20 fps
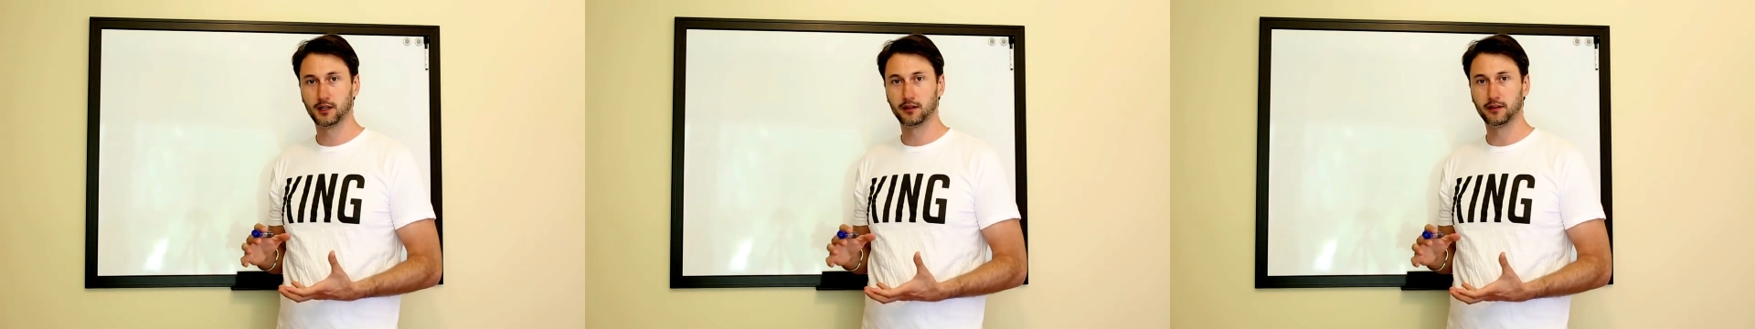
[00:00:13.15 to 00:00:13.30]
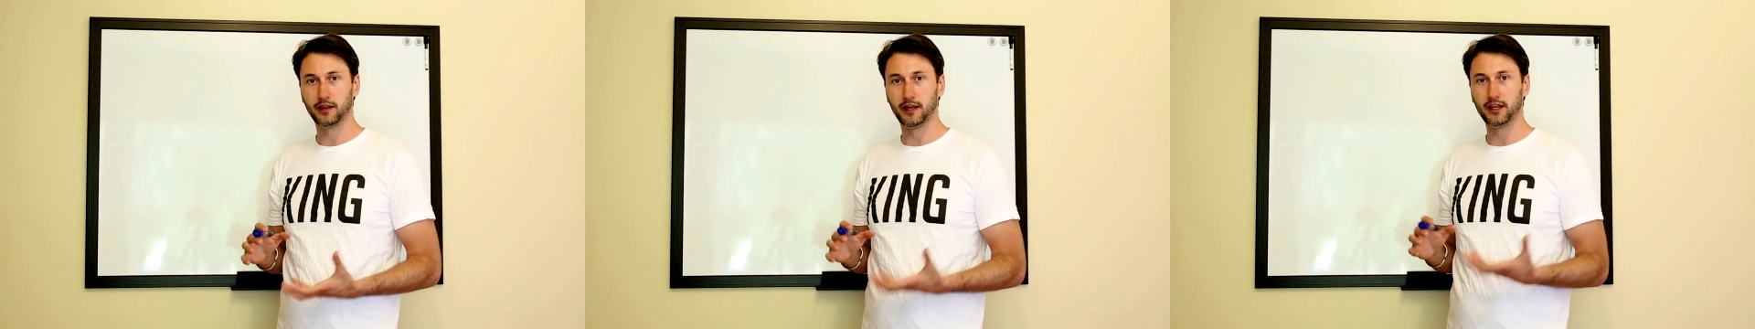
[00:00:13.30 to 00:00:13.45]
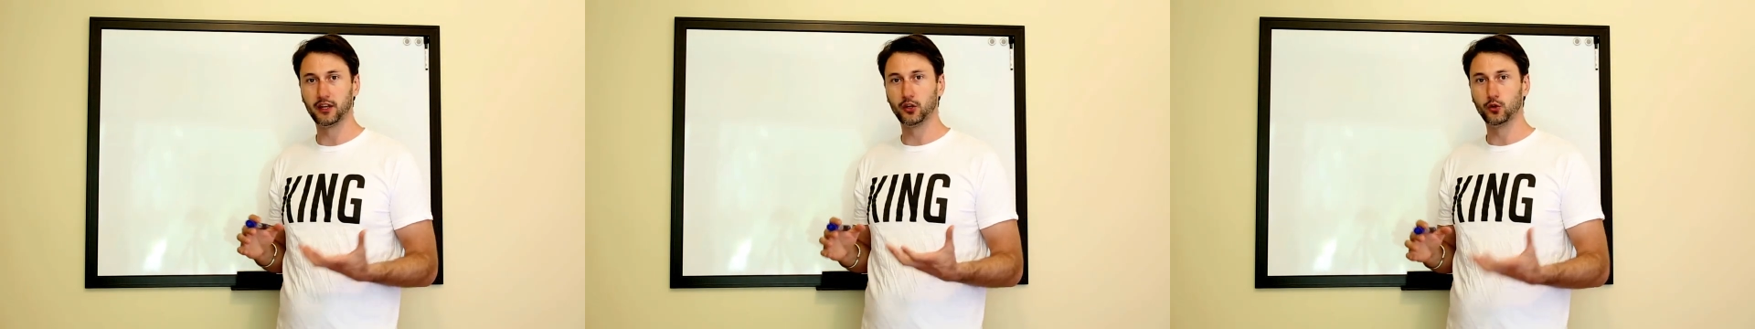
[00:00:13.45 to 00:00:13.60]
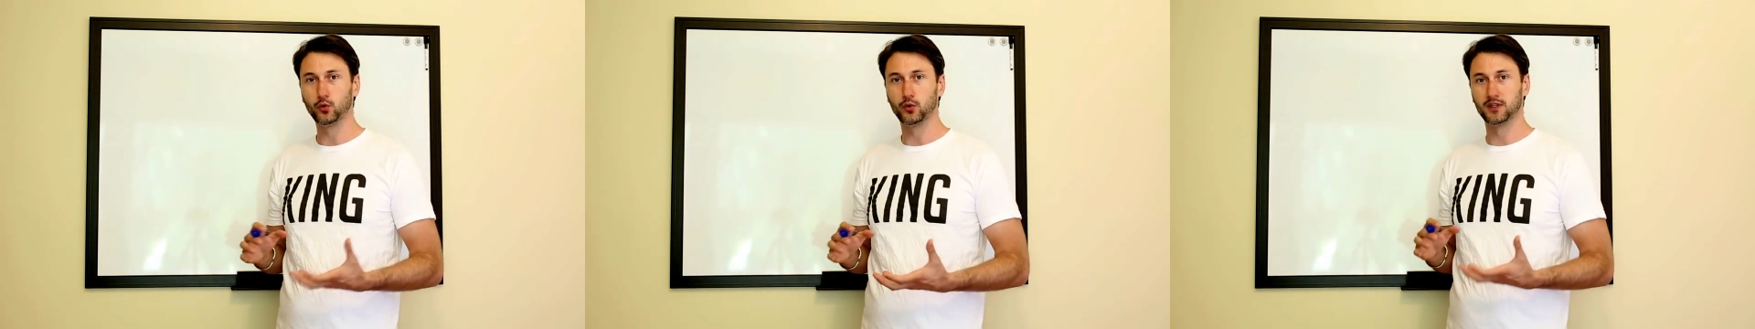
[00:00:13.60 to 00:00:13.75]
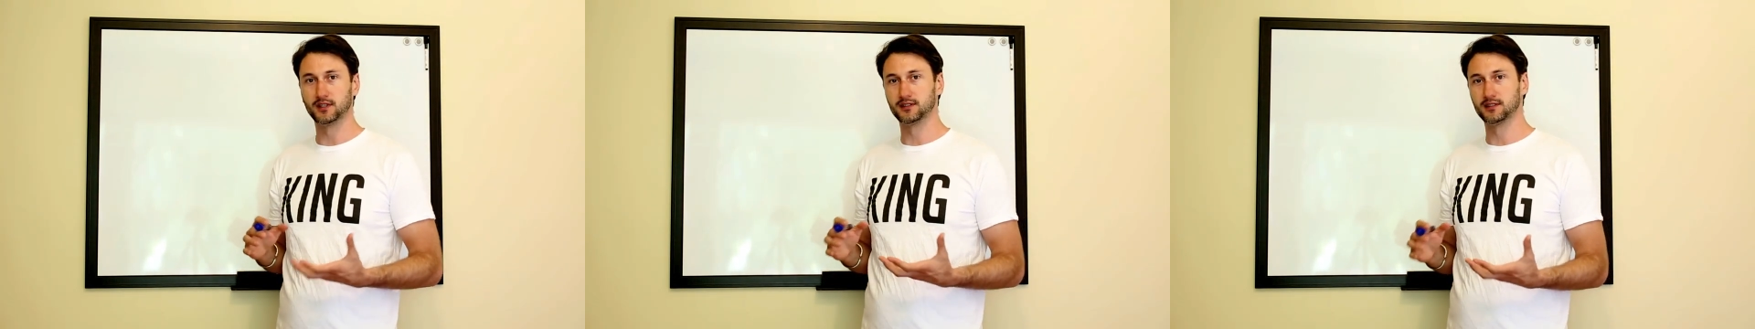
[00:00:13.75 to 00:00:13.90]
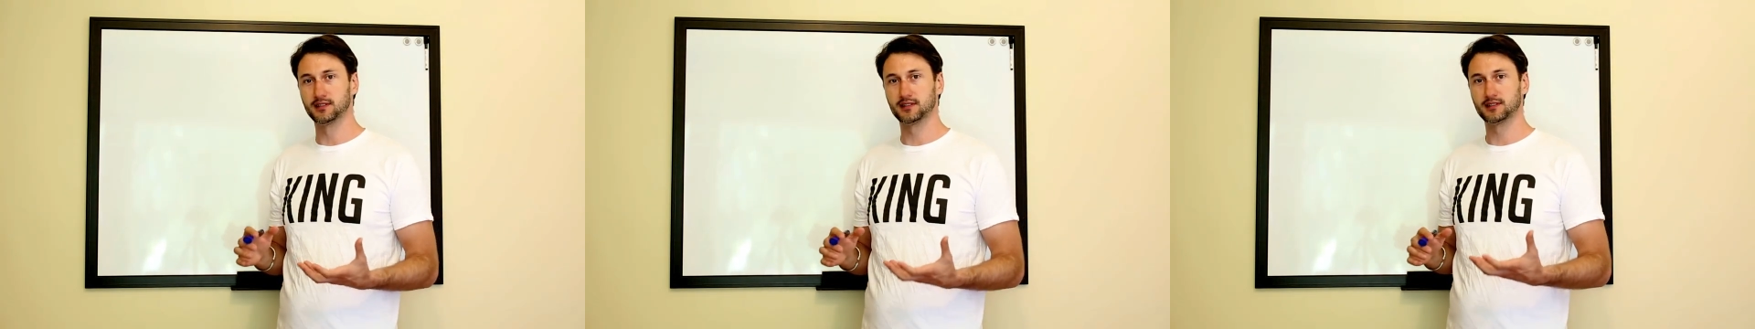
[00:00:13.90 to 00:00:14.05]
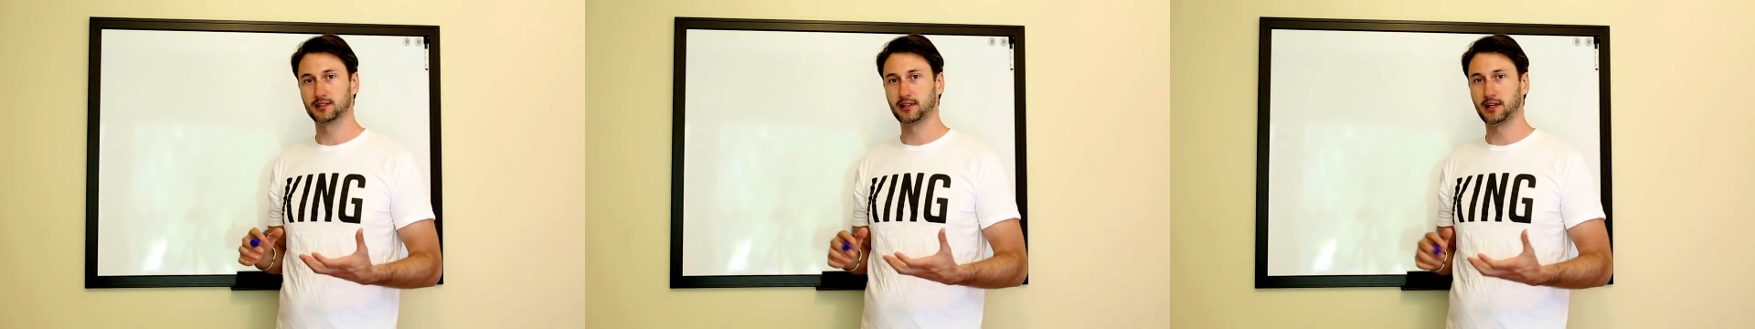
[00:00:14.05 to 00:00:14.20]
that you can
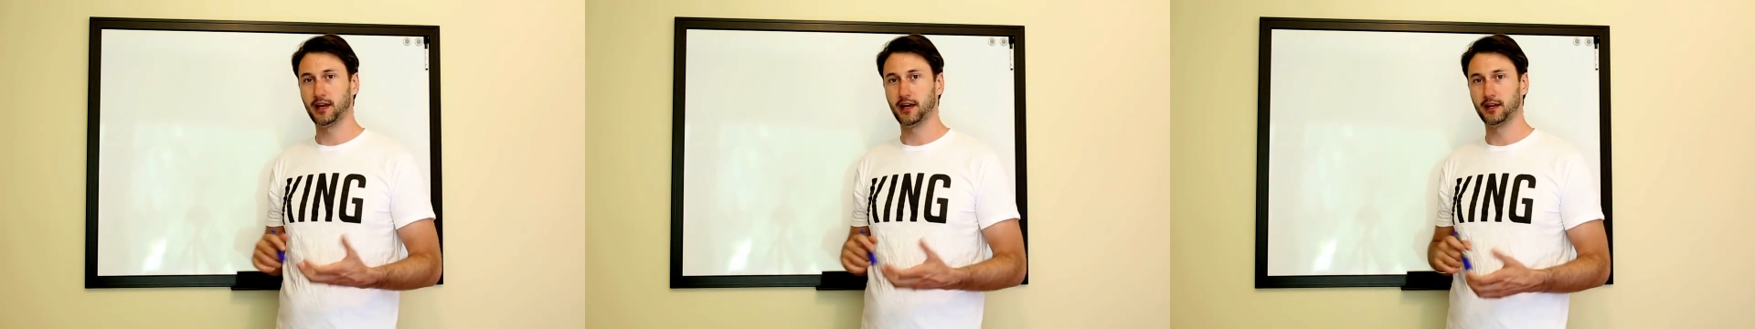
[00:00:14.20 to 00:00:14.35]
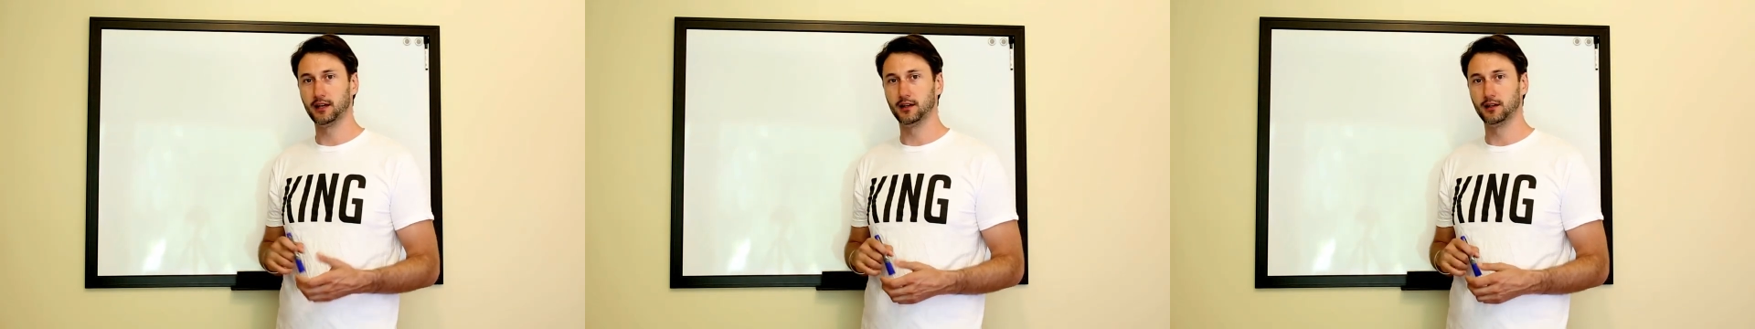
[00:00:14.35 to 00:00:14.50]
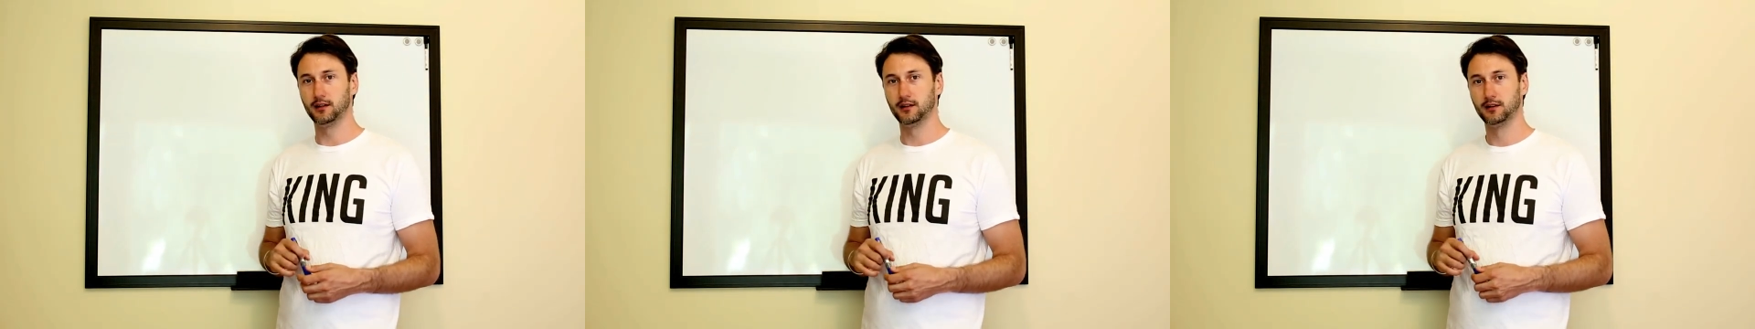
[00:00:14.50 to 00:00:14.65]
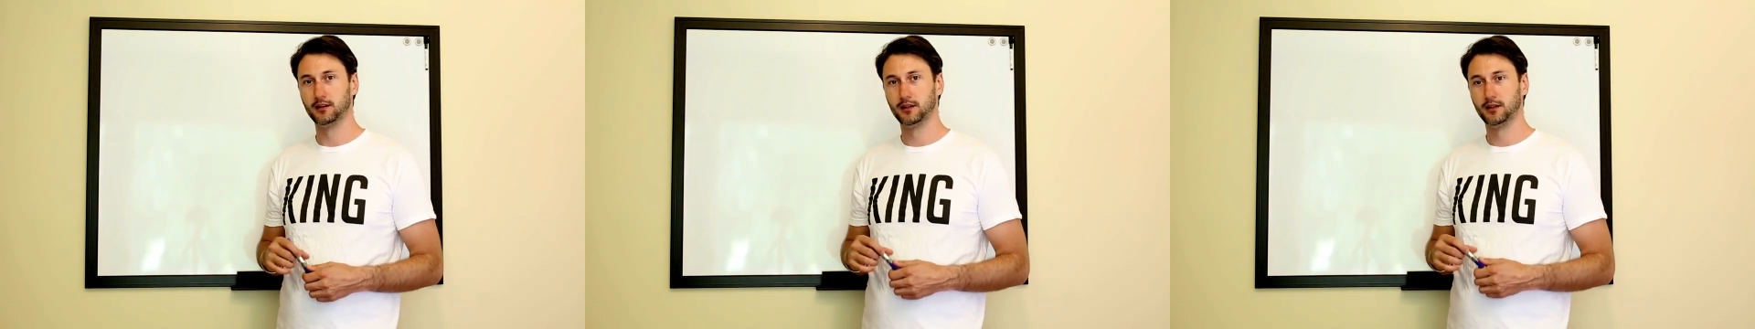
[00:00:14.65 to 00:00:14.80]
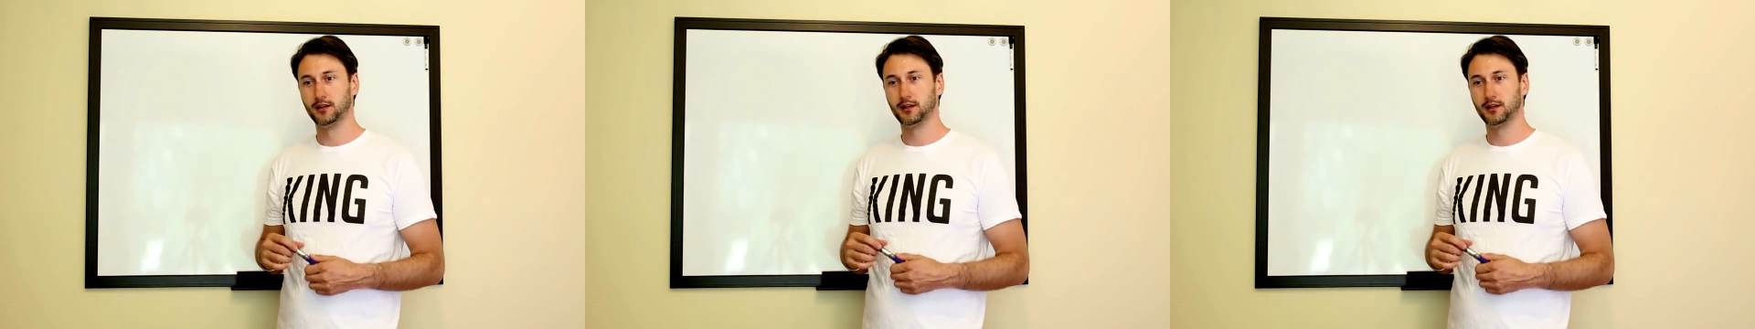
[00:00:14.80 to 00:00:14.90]
scale.